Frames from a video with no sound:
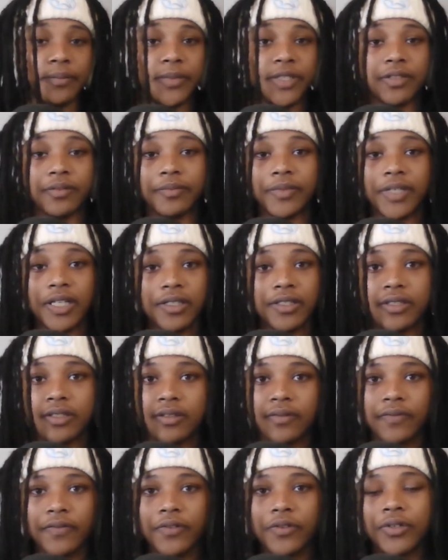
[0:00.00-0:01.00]
be some magic
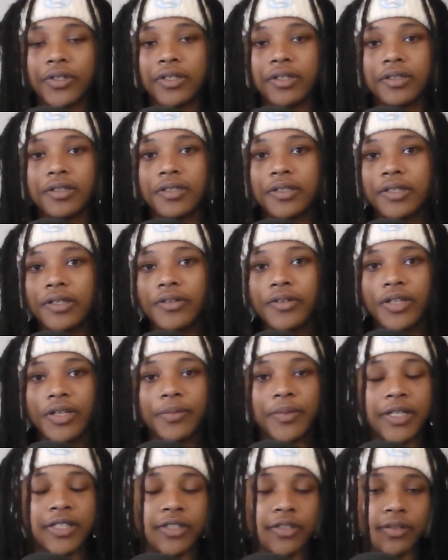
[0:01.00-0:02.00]
stuff going on in here. He
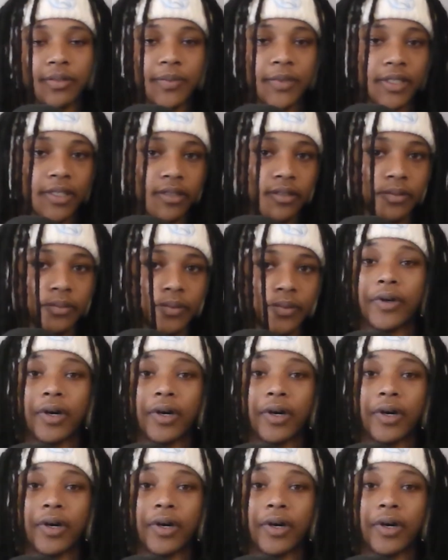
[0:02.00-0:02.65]
might show up to help.